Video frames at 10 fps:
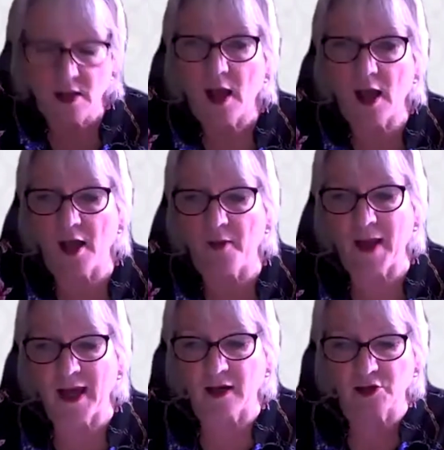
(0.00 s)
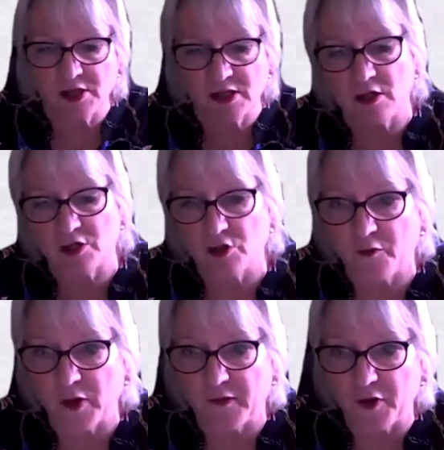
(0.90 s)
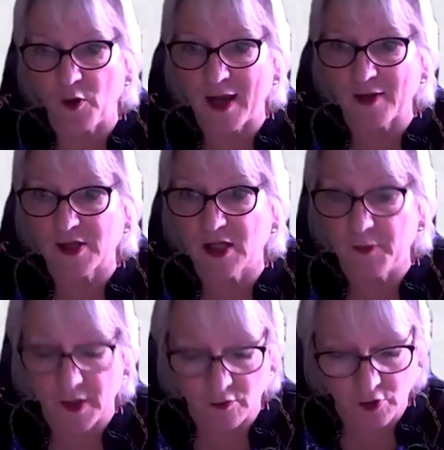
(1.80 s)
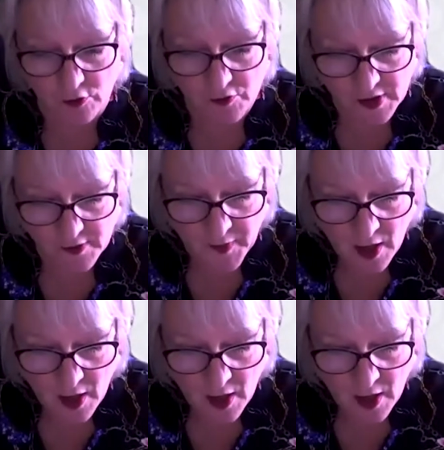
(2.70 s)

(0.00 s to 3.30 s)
and I'll just start off with a few housekeeping rules.